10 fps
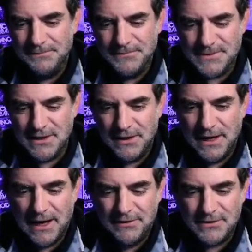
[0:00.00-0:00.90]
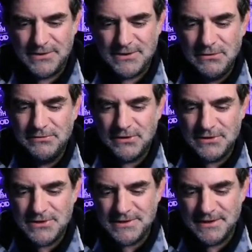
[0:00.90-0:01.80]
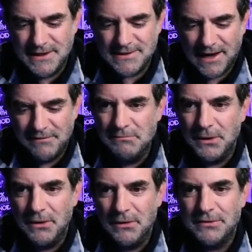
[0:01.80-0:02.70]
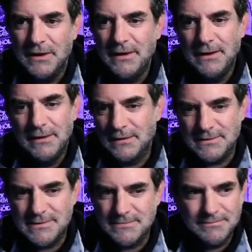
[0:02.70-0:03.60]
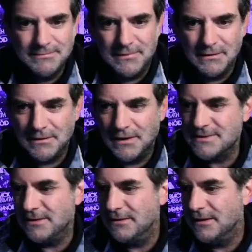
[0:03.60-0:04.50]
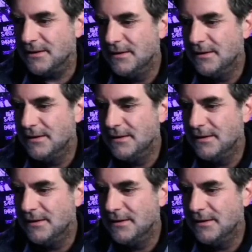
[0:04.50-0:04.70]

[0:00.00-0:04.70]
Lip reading: So yeah, there's 2 versions of this. I have them both because it didn't cost anything.